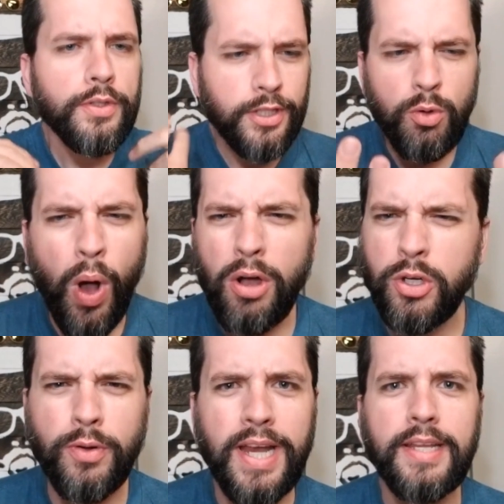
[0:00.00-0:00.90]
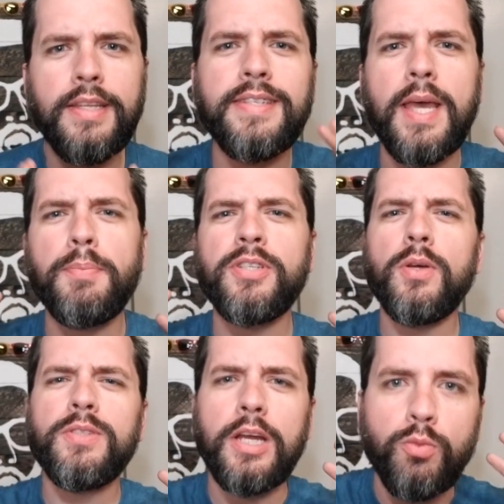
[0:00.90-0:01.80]
See, while creating these
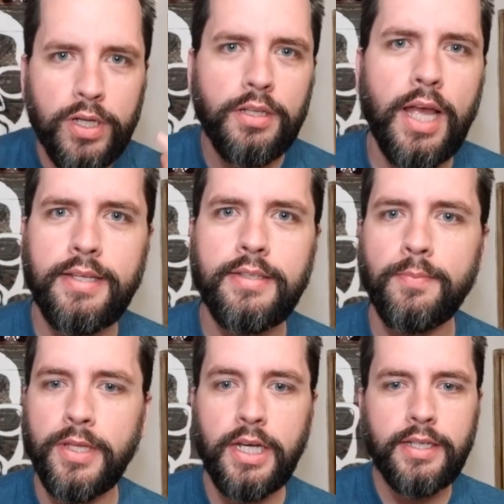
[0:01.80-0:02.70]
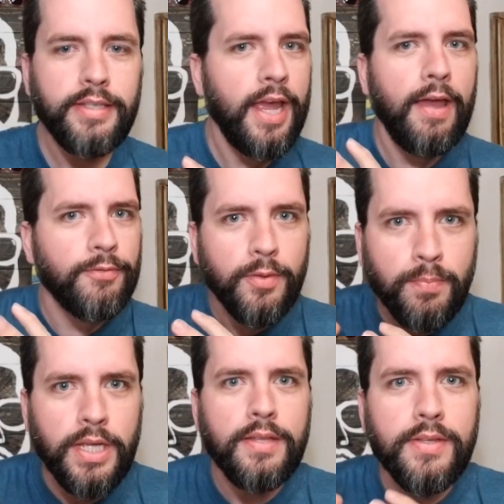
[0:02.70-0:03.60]
episodes, I realized something. It doesn't have to
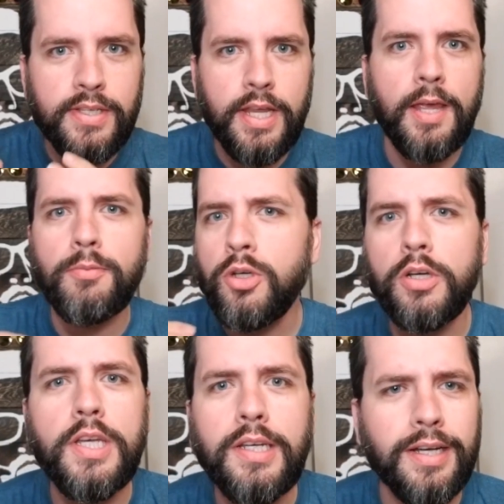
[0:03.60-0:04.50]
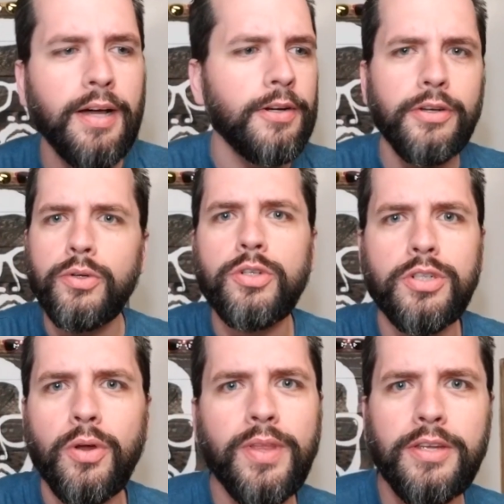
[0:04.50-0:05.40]
be the same cookie cutter news
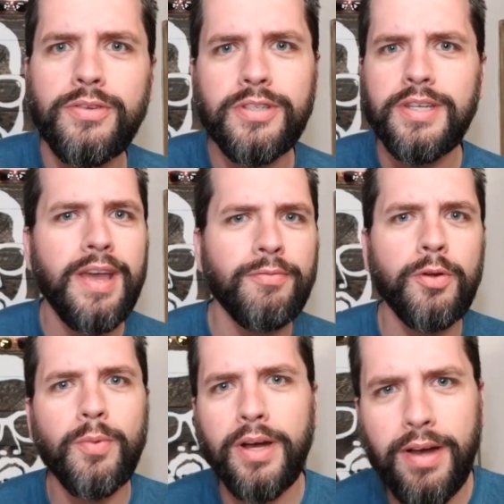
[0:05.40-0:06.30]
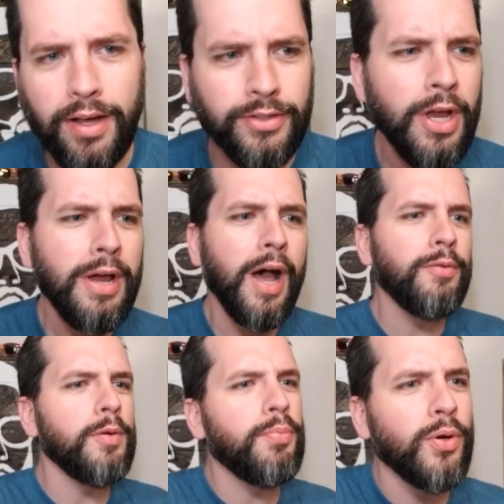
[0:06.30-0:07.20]
show that you see everywhere else. I
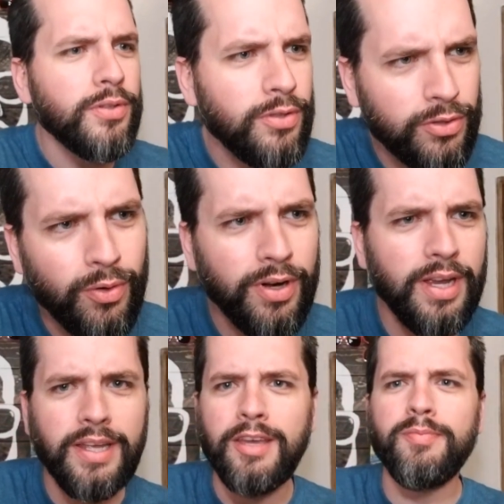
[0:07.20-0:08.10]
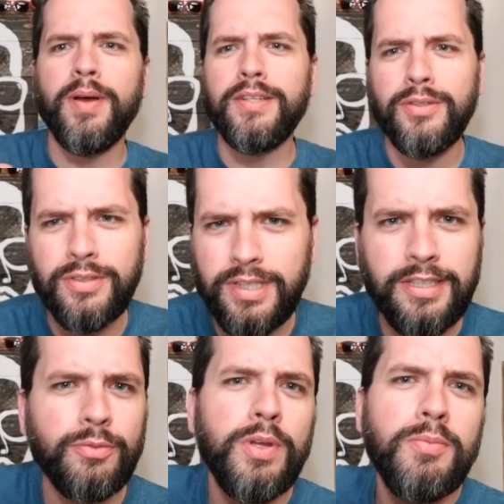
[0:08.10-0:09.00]
report the story, I give my 2
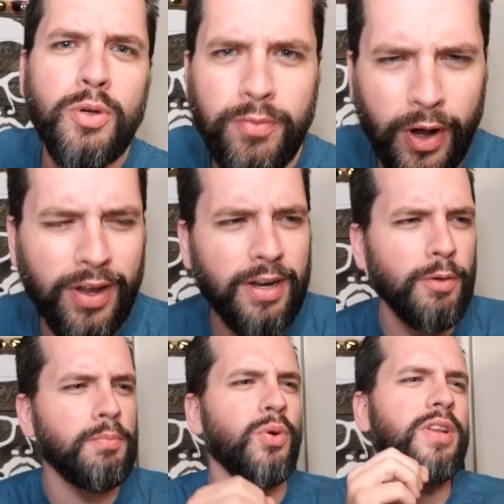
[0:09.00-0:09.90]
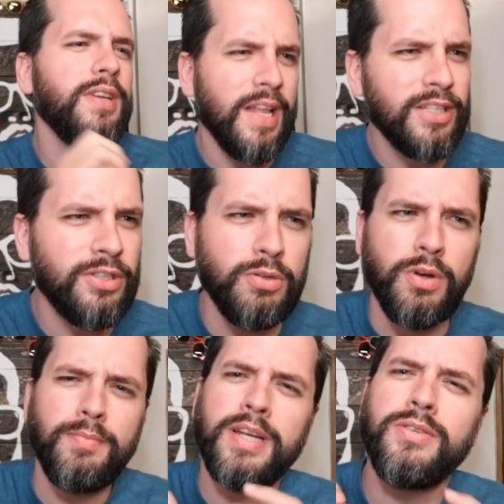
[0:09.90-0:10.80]
cents, we move on. I report another
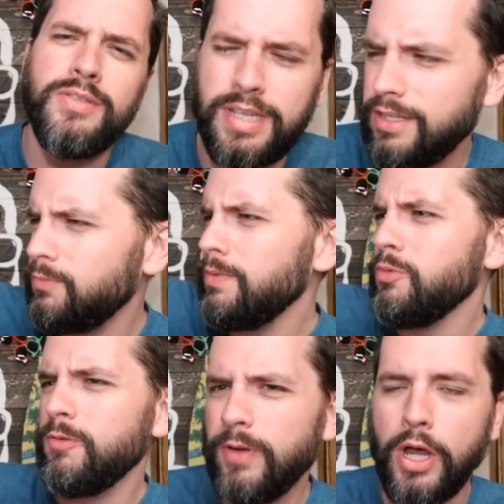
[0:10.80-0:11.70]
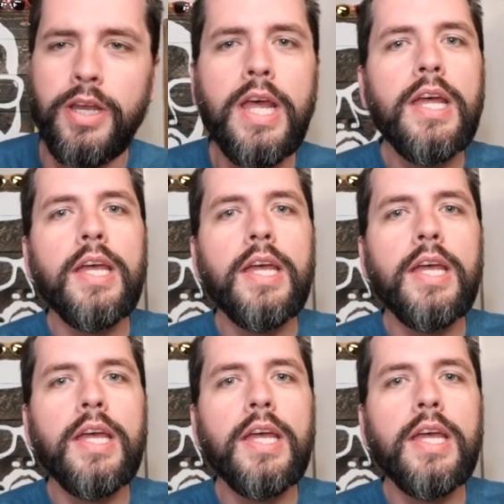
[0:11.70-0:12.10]
story, my 2 cents, we move on.